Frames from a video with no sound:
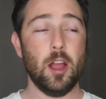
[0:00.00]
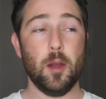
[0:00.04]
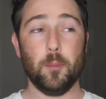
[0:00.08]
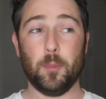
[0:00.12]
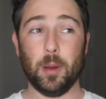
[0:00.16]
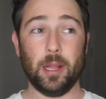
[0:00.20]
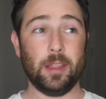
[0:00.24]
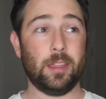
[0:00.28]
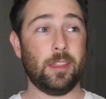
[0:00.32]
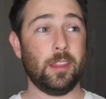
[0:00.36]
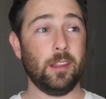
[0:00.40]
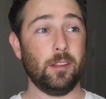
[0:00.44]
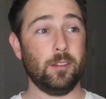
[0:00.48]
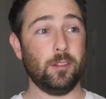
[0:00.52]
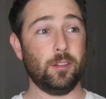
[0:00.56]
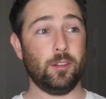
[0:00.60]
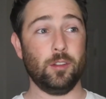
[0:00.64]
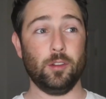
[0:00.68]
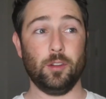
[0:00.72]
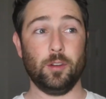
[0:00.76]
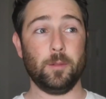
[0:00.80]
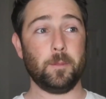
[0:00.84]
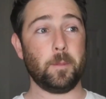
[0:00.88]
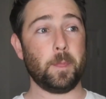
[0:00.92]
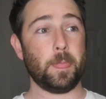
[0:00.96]
But
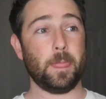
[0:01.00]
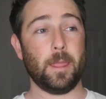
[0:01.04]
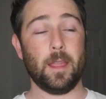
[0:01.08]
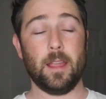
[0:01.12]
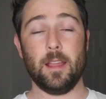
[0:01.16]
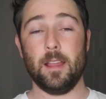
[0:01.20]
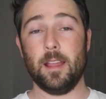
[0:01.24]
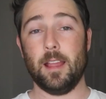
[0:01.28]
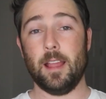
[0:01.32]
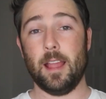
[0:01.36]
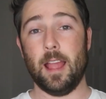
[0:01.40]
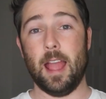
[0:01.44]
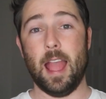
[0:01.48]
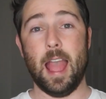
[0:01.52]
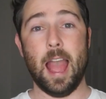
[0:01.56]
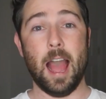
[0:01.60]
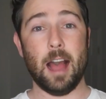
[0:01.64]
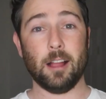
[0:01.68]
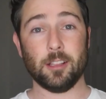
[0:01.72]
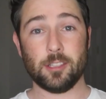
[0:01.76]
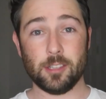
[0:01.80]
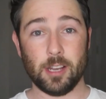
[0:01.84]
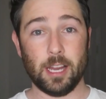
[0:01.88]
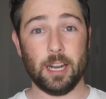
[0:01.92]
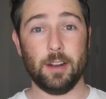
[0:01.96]
dude,
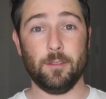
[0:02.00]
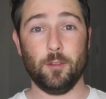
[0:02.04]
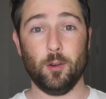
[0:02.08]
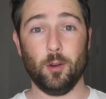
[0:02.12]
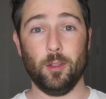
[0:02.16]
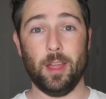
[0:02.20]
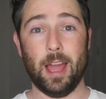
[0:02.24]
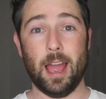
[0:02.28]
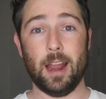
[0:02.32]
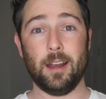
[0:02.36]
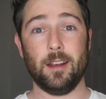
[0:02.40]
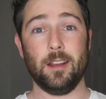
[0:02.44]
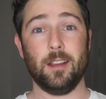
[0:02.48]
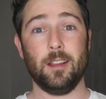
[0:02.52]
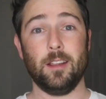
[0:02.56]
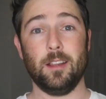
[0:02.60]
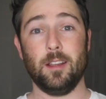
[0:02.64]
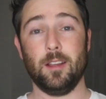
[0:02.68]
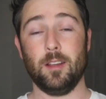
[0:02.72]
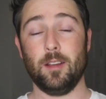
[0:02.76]
outside of all that,